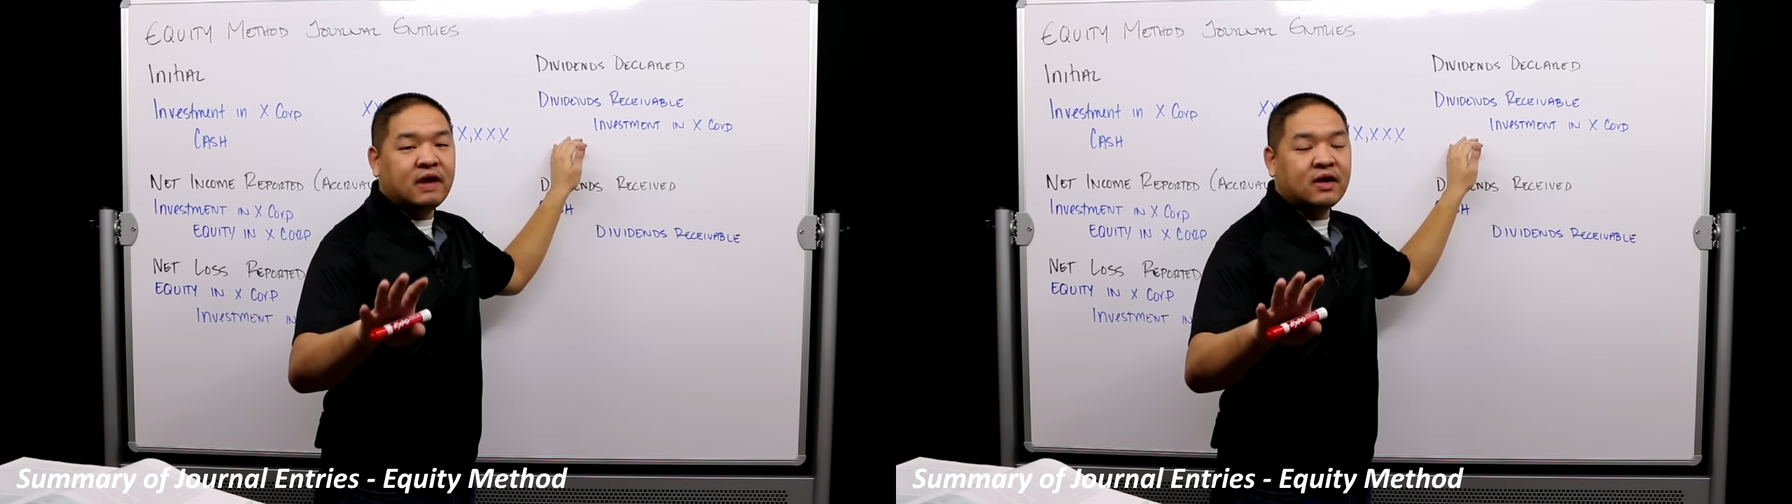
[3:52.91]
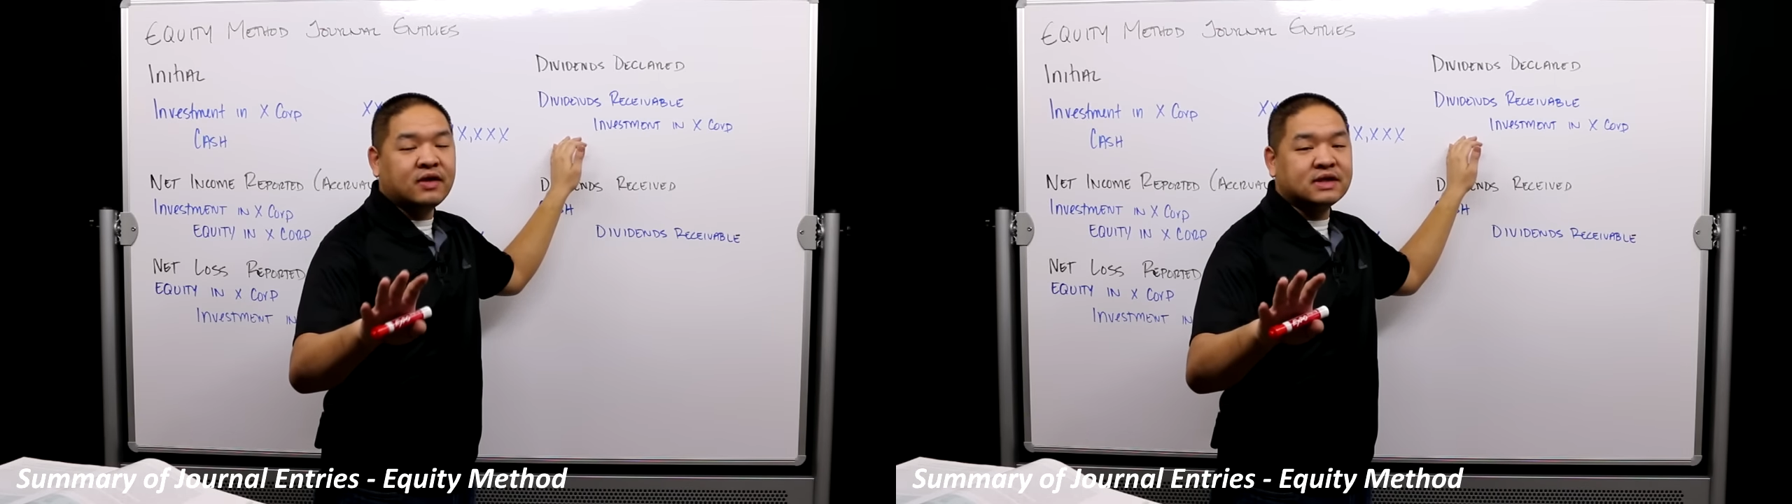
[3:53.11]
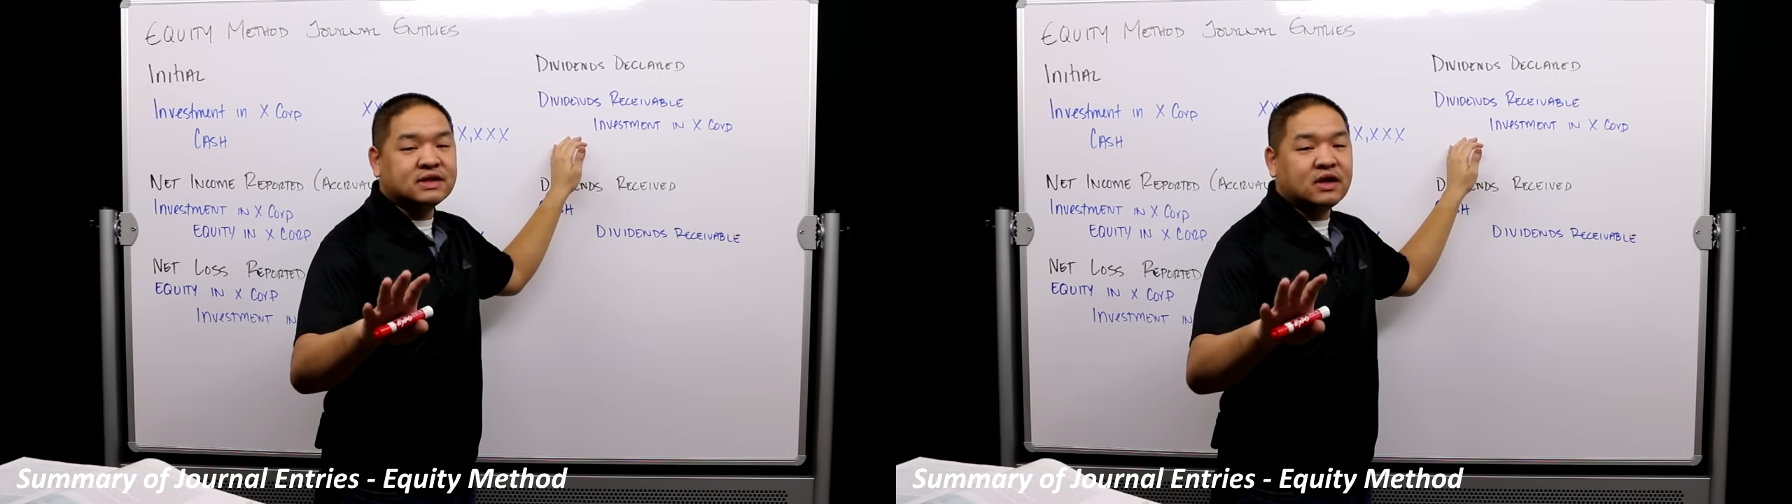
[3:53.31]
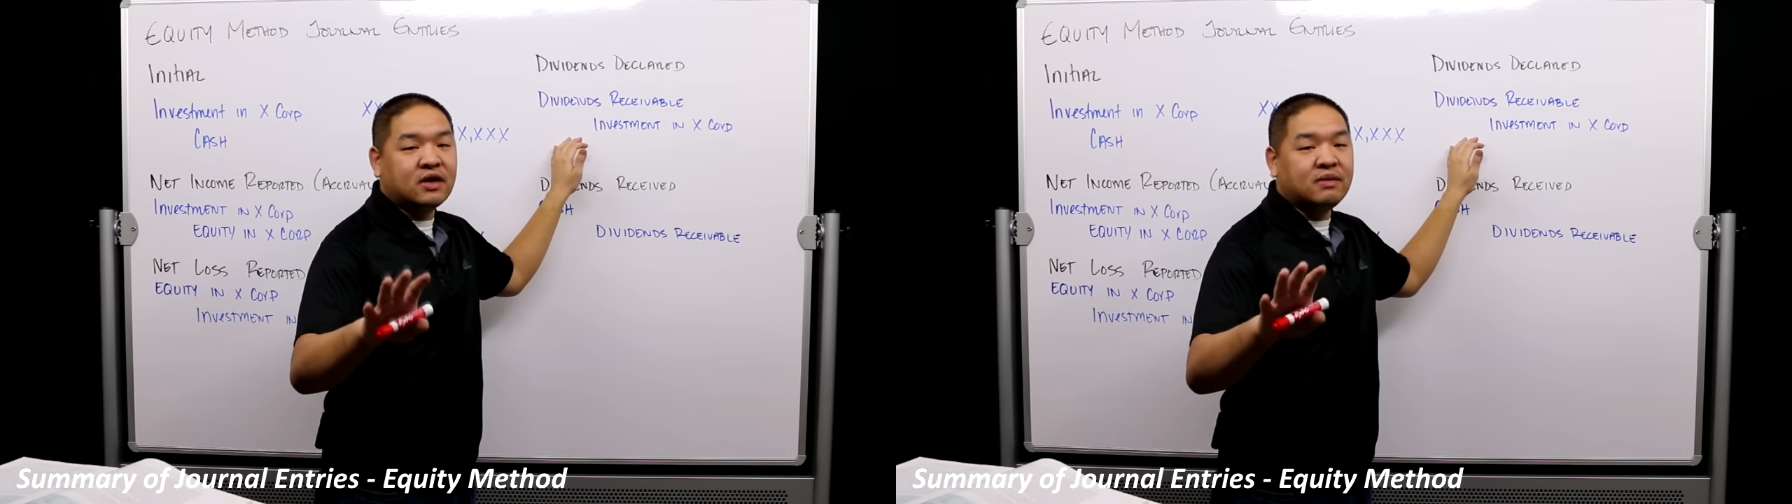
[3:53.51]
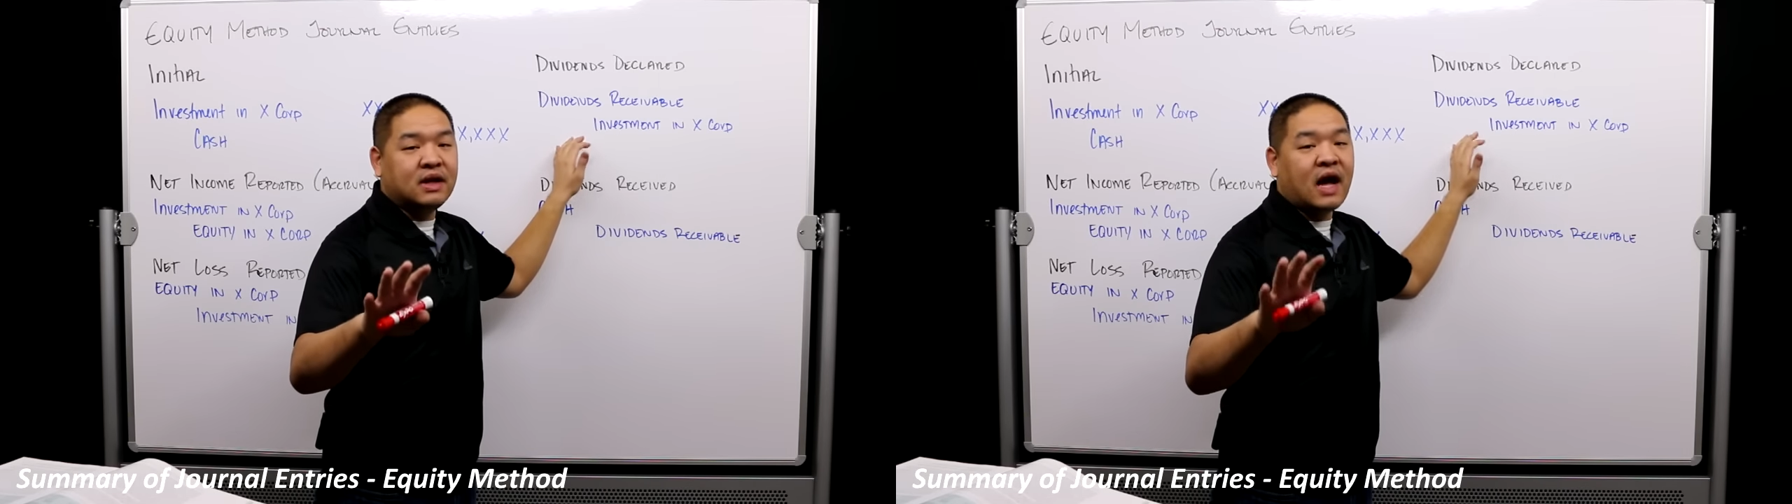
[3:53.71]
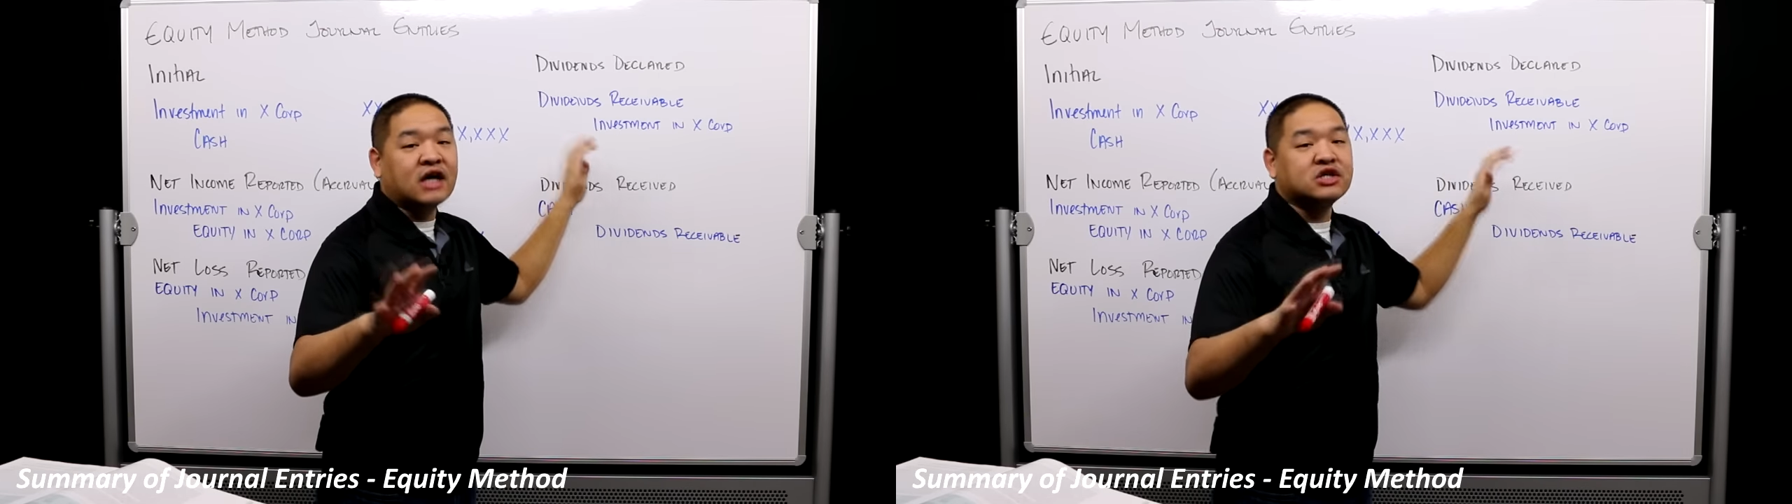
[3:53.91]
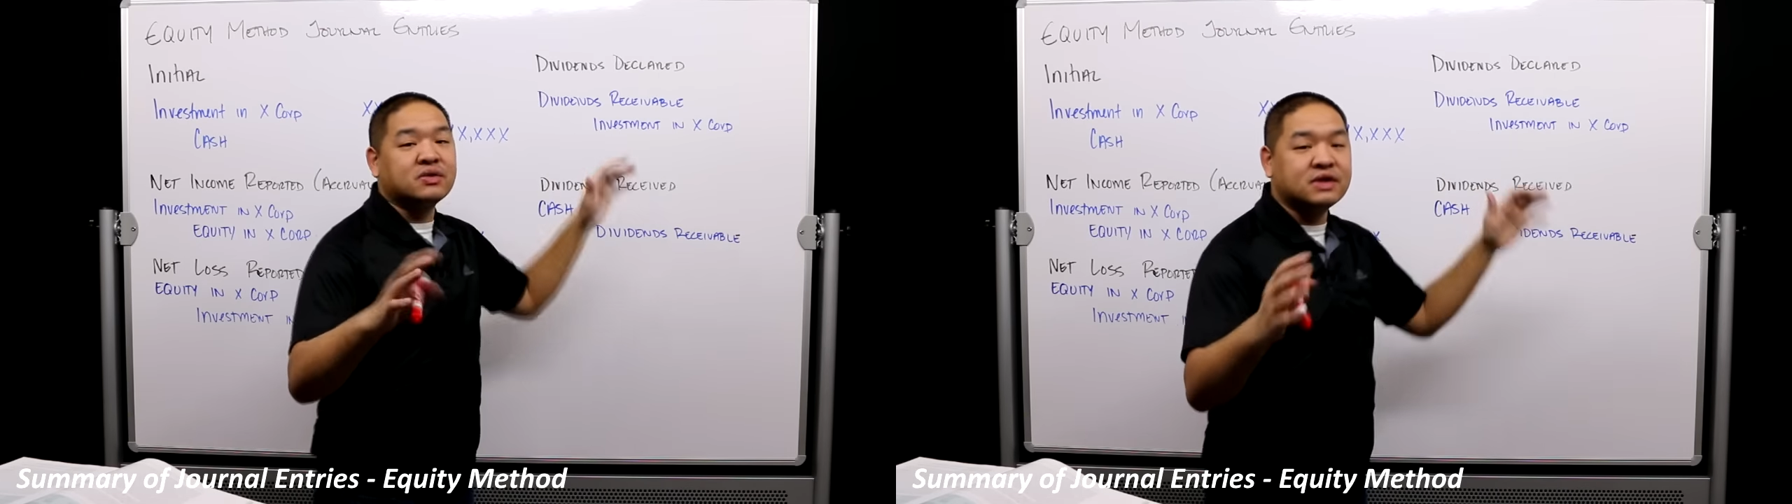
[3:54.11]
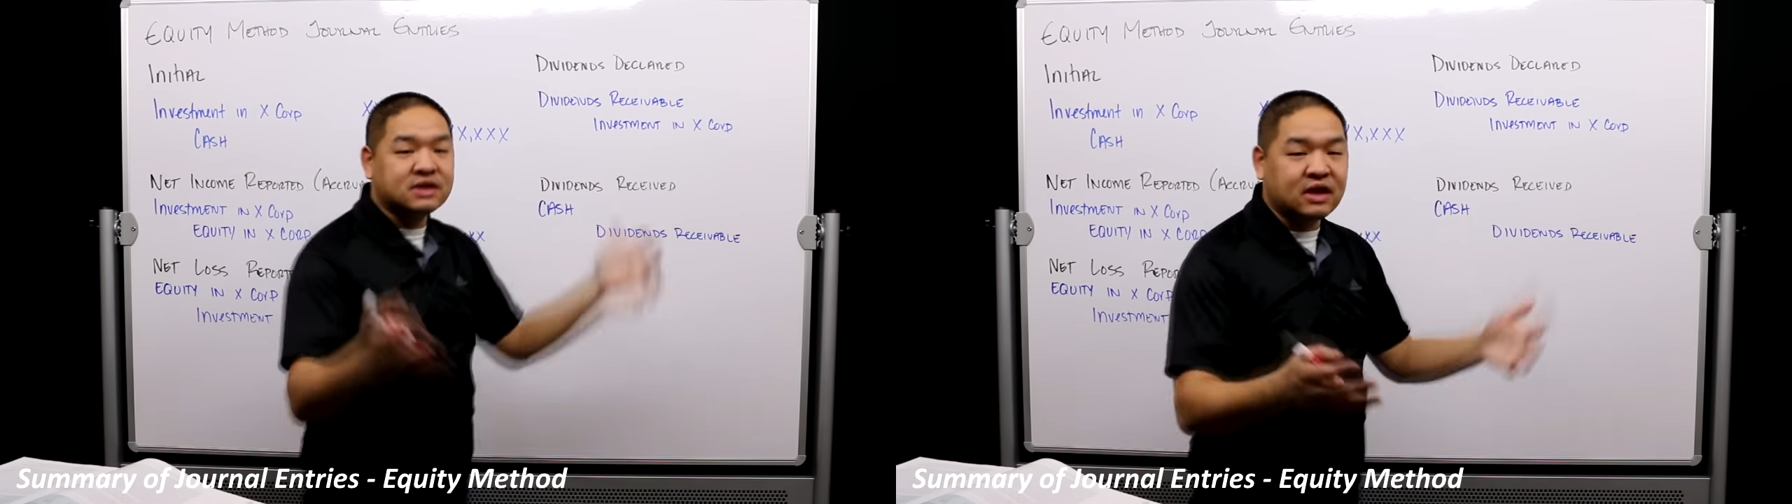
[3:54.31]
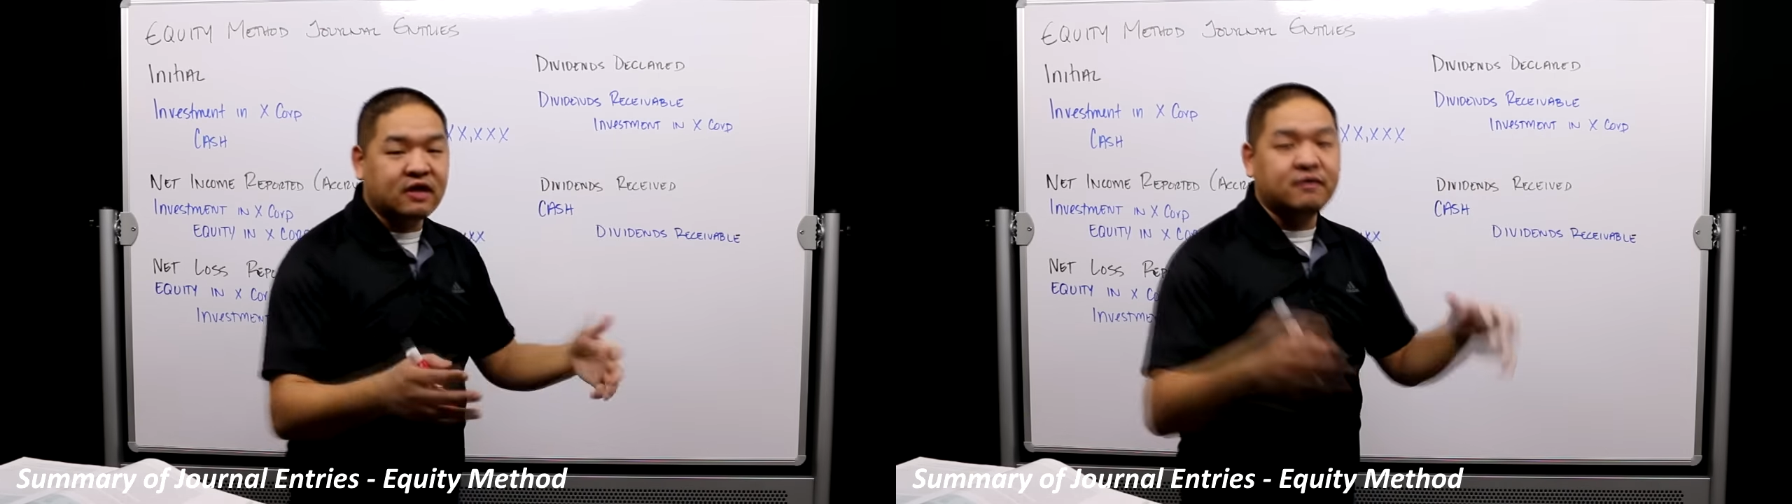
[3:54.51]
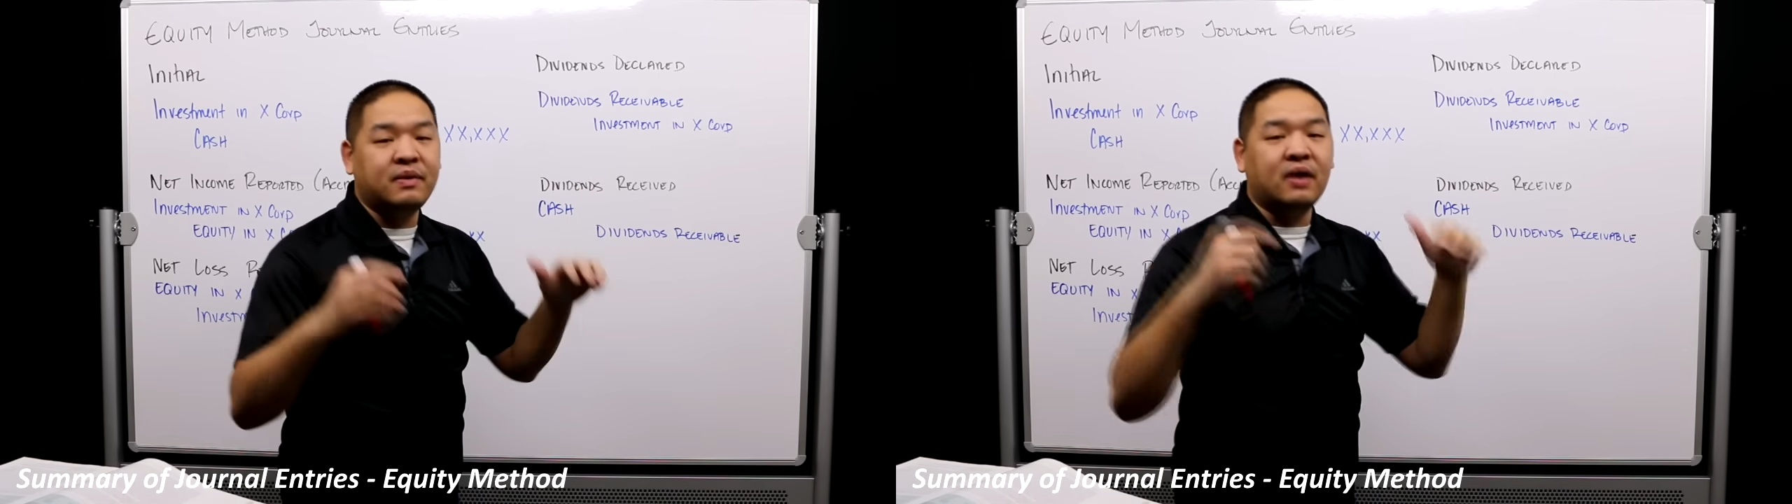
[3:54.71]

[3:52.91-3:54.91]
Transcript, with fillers: I don't necessarily mean actually receive,